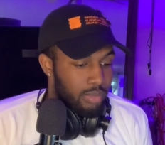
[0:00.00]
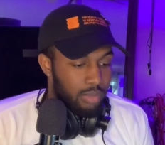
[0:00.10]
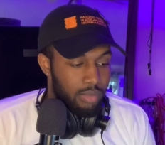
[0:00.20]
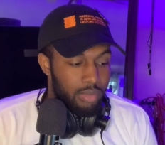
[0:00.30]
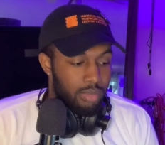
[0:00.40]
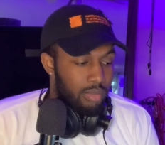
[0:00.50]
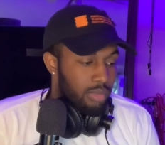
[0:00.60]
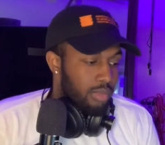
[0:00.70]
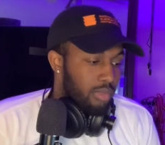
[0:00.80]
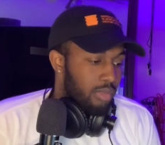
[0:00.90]

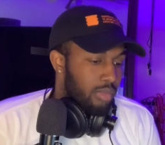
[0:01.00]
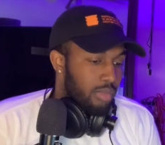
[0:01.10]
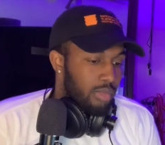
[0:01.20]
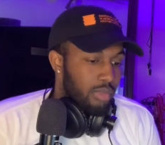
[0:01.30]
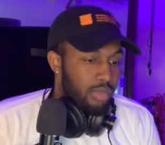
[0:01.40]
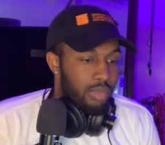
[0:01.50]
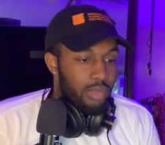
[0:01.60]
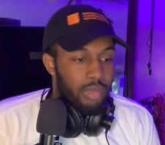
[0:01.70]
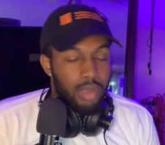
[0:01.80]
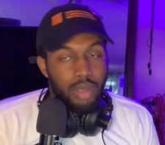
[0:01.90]
(no one is talking)